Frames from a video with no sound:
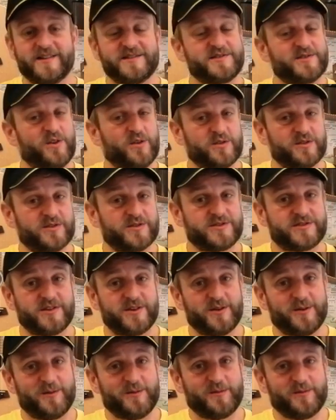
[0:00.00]
songs.
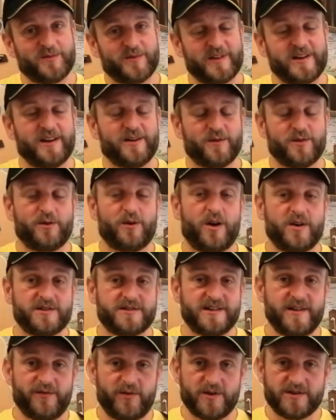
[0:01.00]
So, you know, there
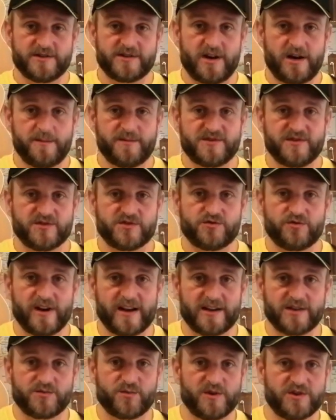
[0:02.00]
are different types of
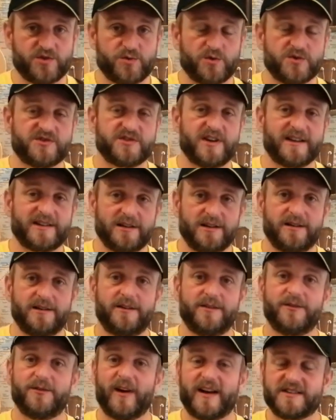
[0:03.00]
strings which will
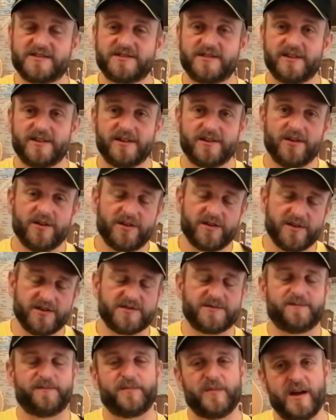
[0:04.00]
settle faster than
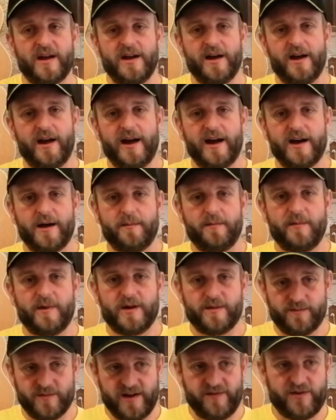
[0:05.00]
others.
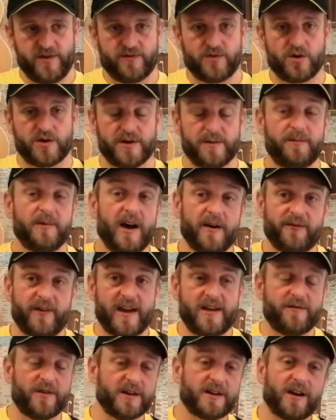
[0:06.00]
If you've got a
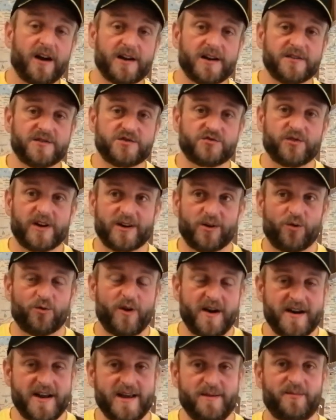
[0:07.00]
favourite kind of string
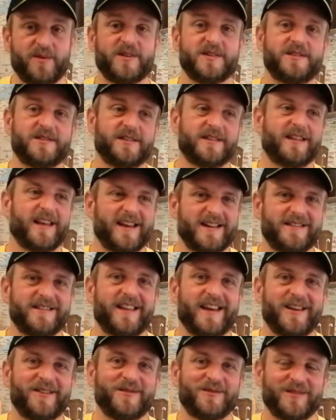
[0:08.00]
already, but
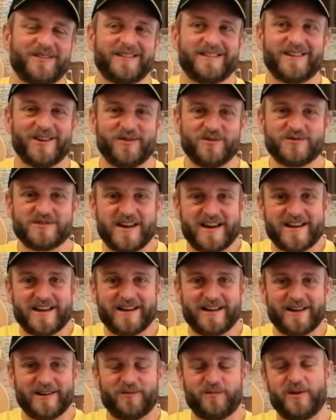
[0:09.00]
they do
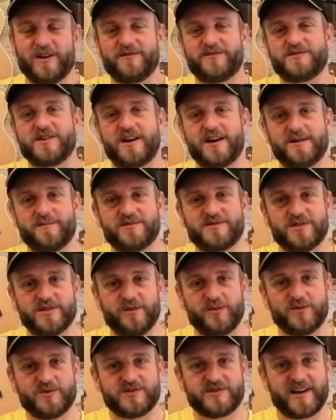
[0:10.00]
take a little bit of time
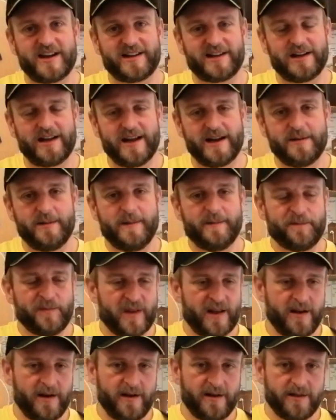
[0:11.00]
to settle in,
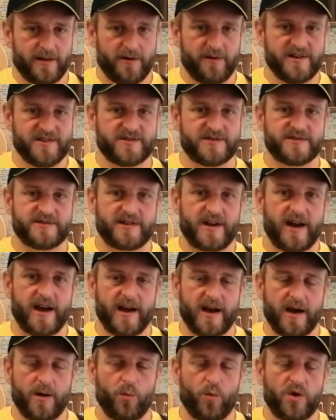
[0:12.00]
there is
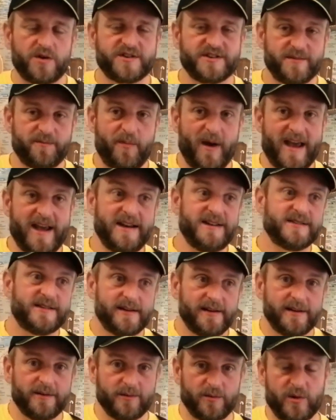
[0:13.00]
one
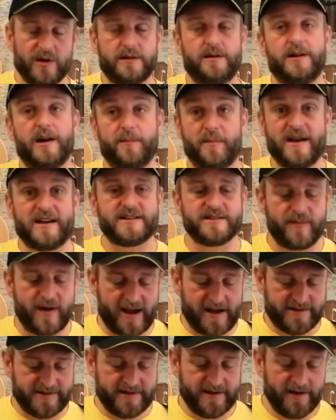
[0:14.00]
debate, well, a big
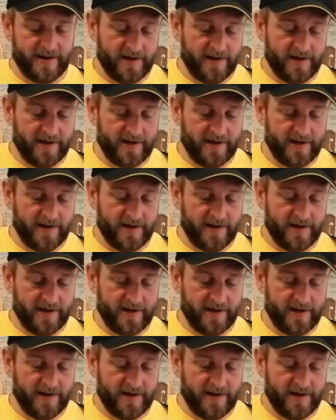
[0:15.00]
debate,